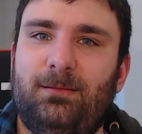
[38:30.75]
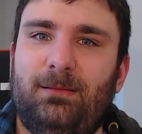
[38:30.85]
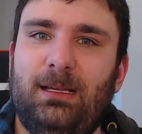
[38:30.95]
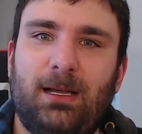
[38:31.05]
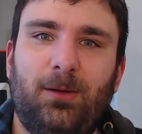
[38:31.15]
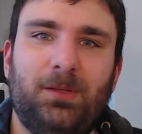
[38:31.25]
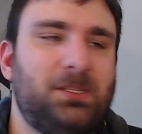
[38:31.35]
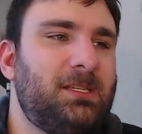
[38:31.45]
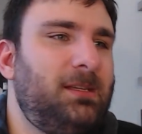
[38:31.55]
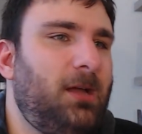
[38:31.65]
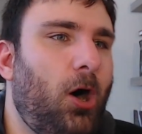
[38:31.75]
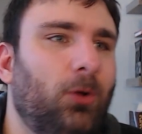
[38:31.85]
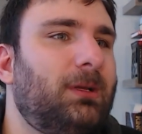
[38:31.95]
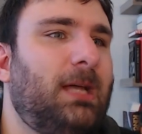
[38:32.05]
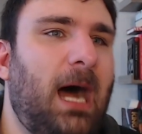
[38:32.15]
You know, this isn't
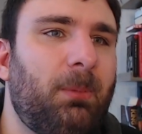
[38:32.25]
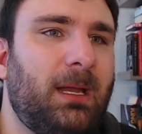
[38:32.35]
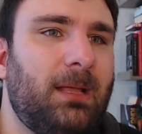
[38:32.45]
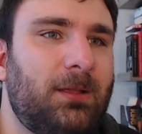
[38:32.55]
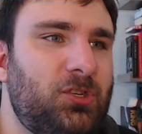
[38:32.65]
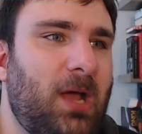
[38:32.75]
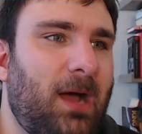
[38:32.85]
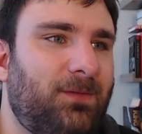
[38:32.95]
alt comedy that you